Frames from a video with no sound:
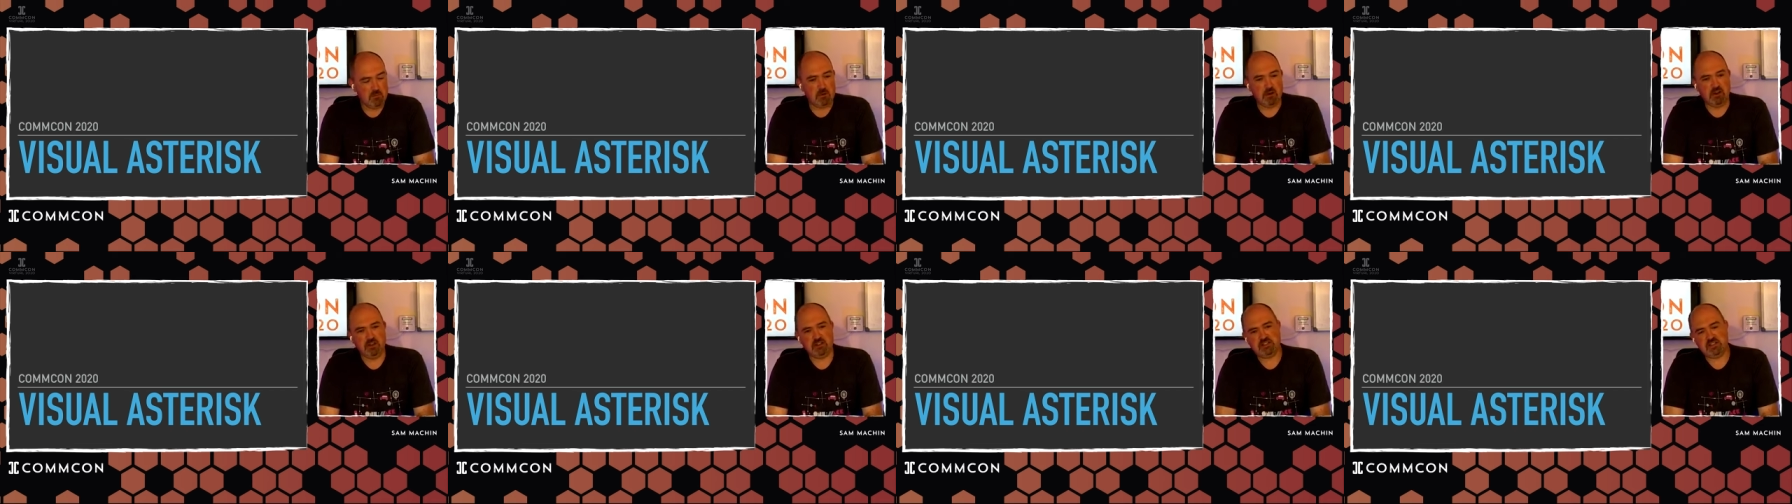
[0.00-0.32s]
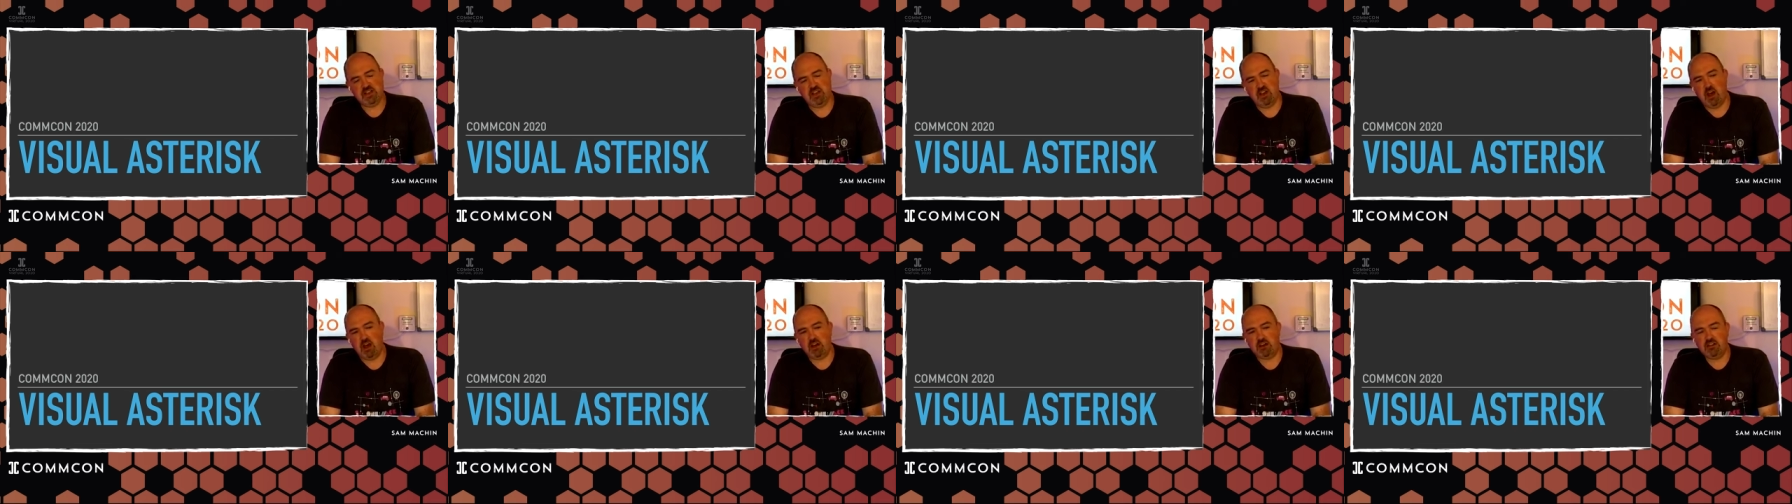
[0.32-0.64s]

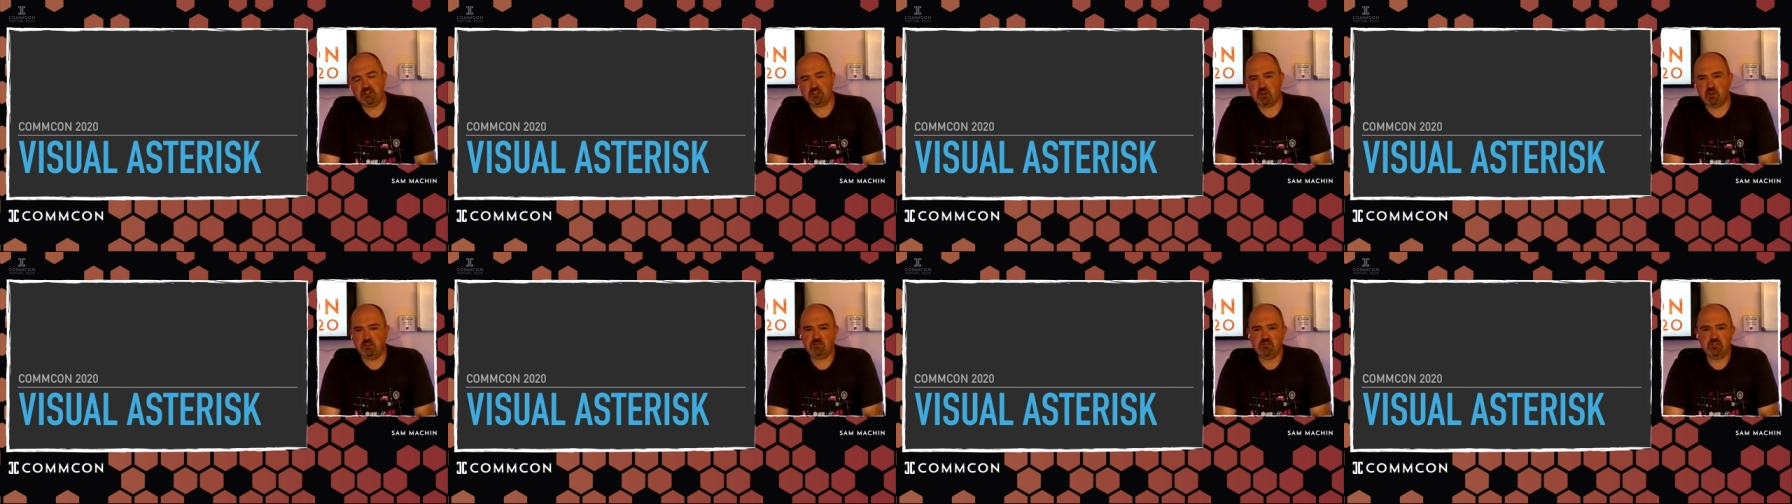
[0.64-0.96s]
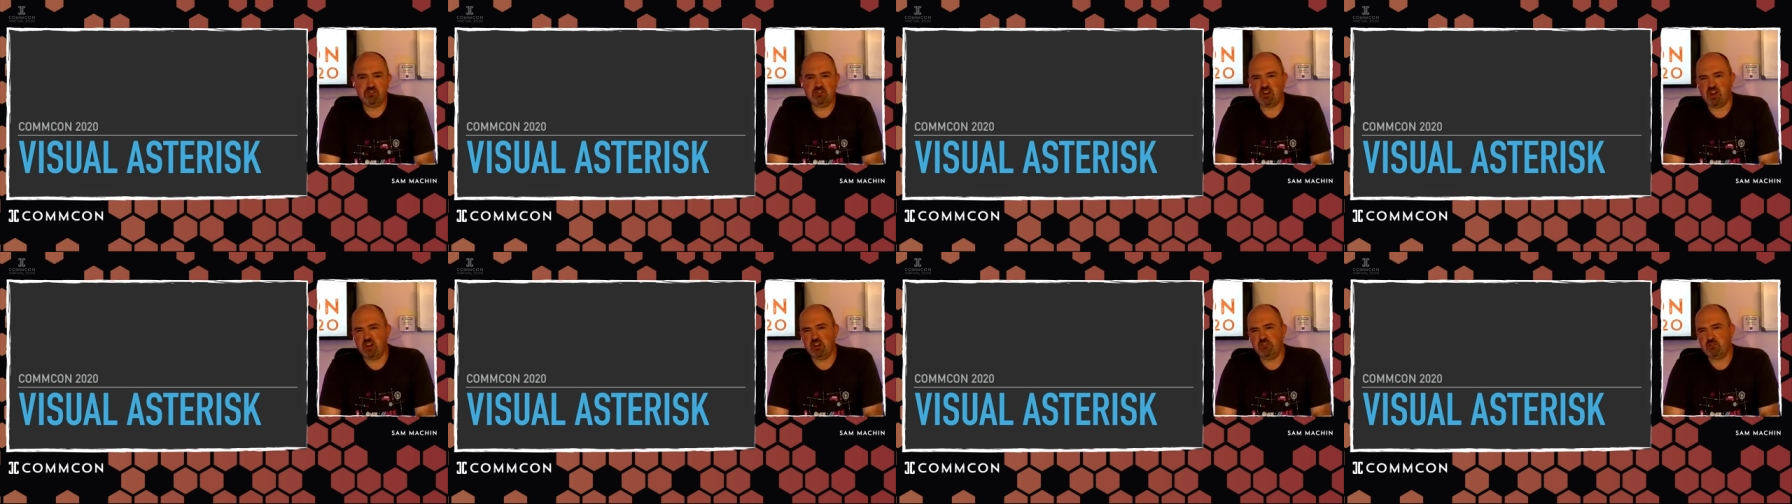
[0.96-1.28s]
but so I've
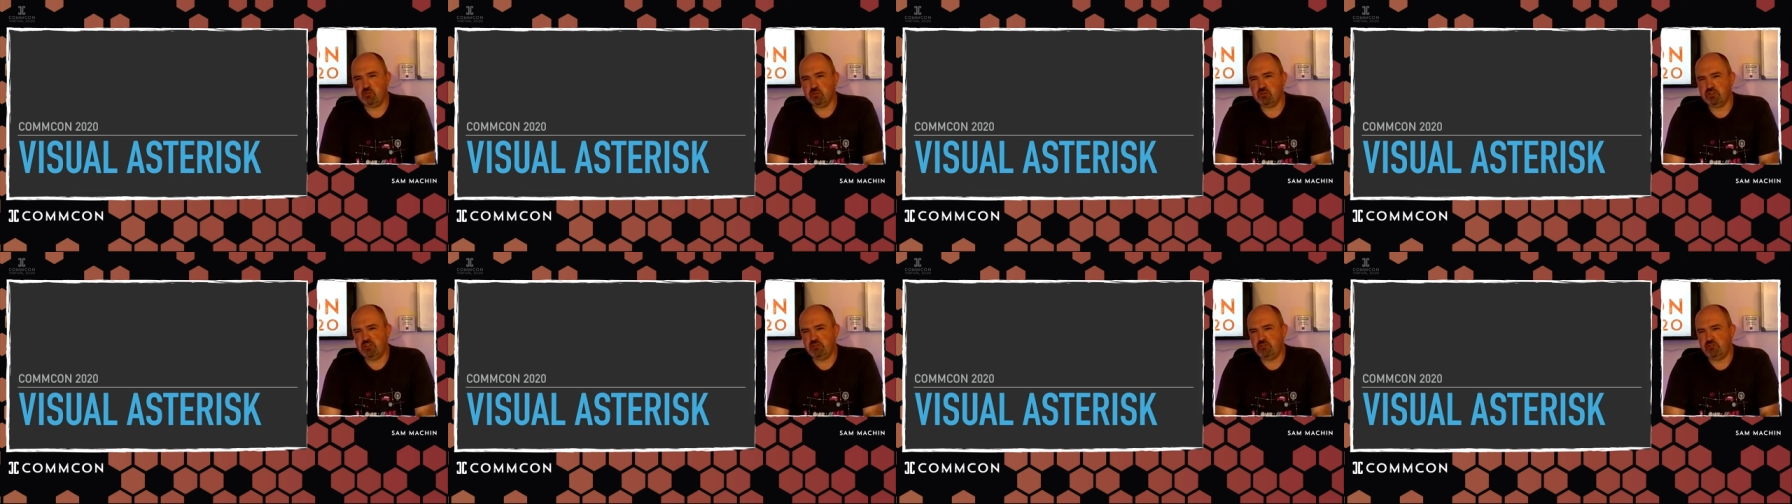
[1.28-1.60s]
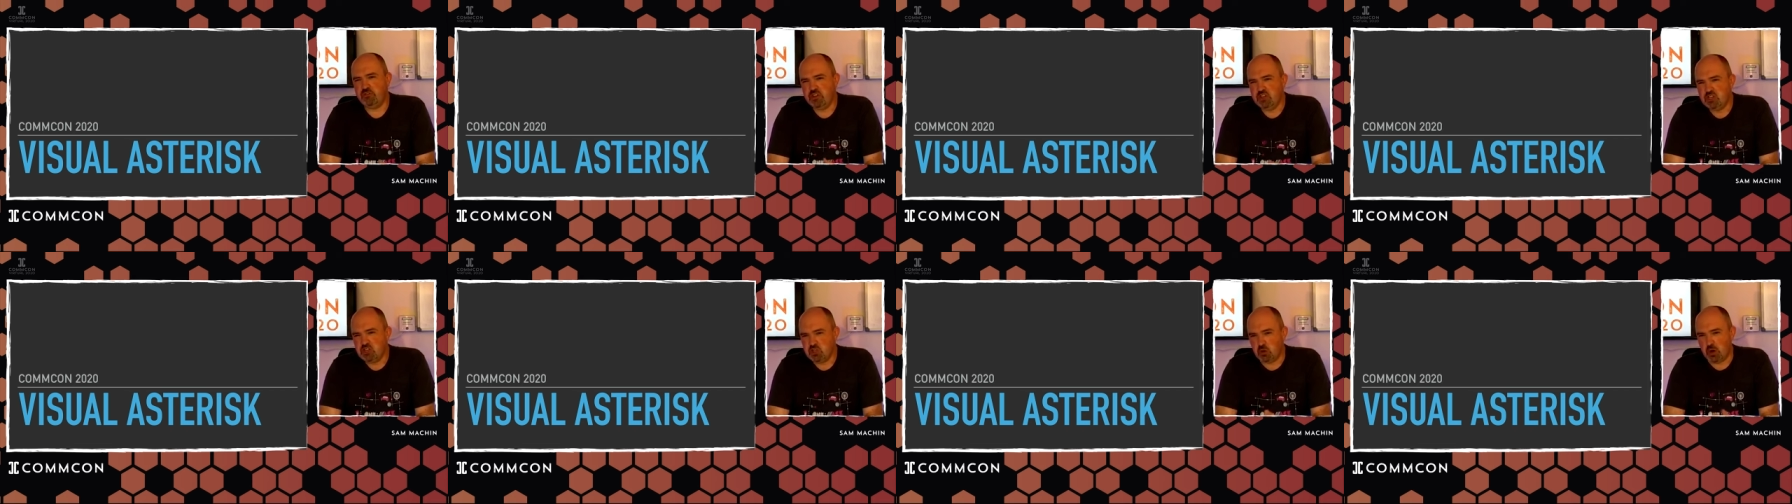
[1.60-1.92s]
kind of called it
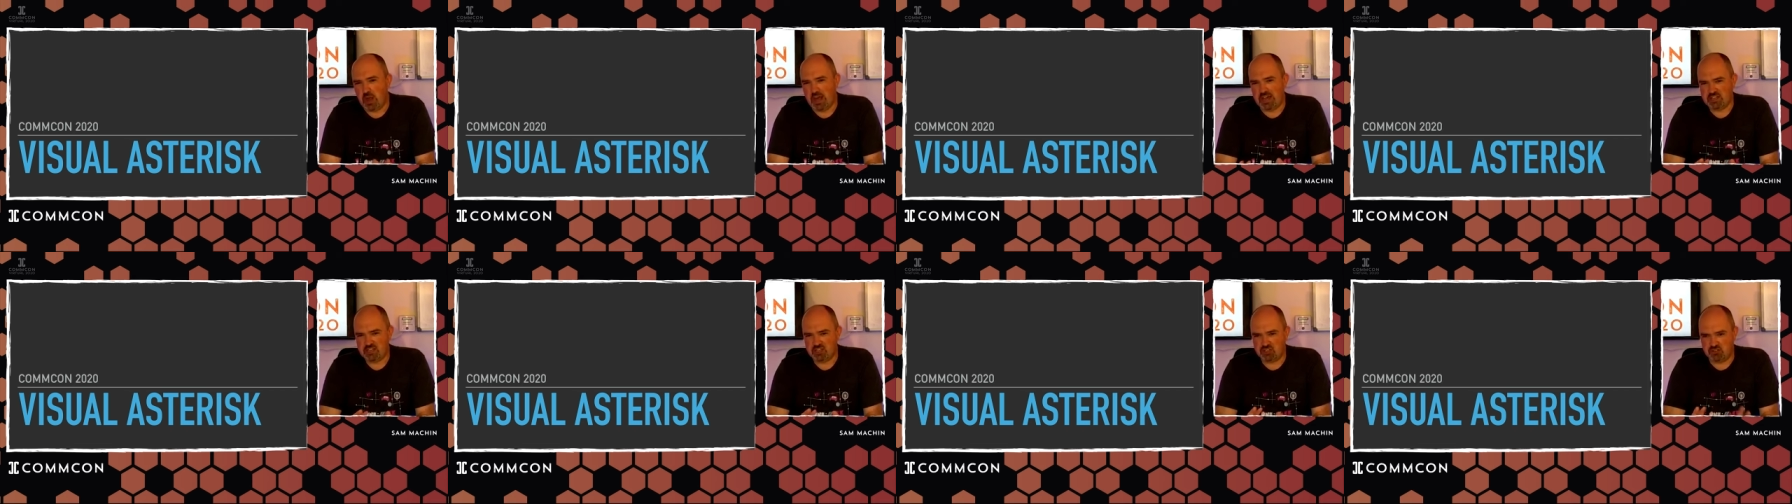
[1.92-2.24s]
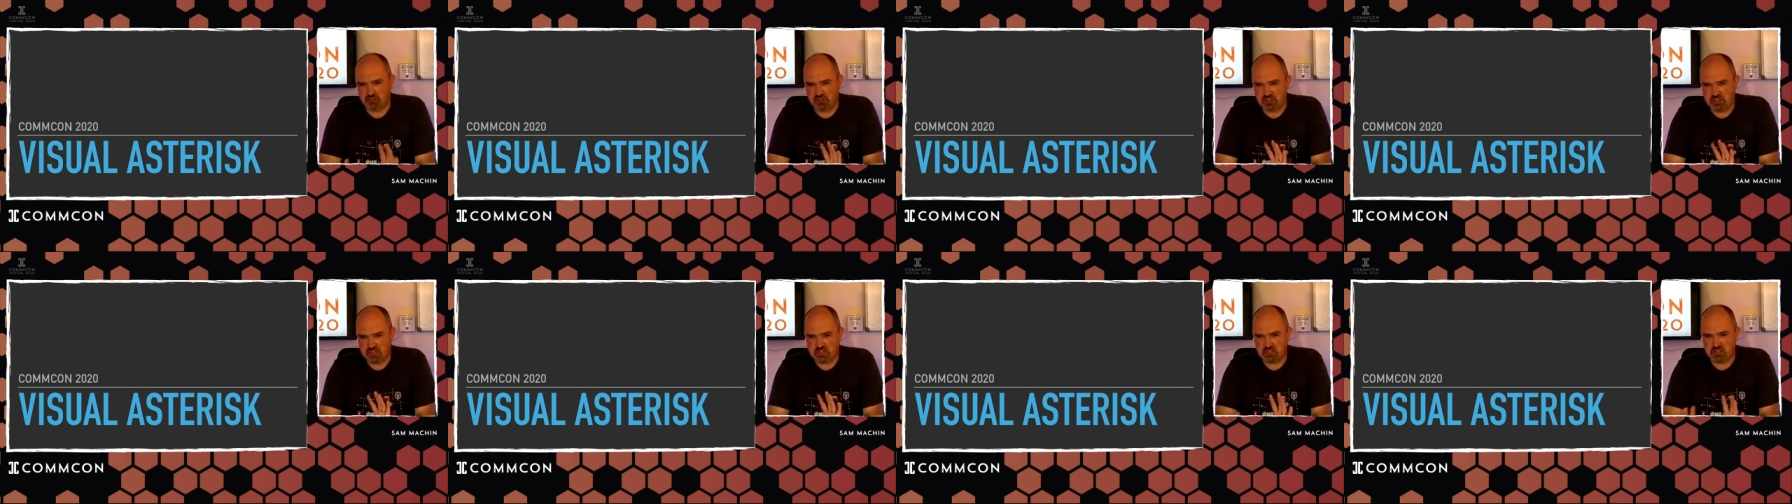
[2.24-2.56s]
Visual
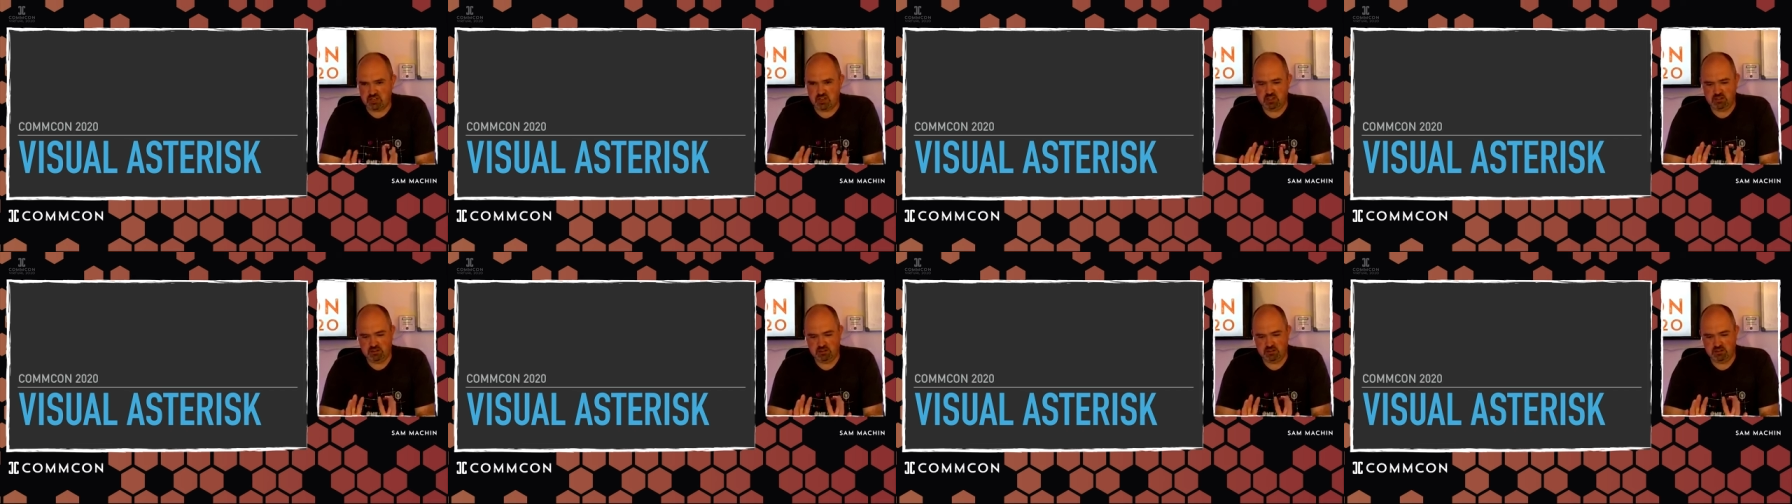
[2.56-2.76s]
Asterisk,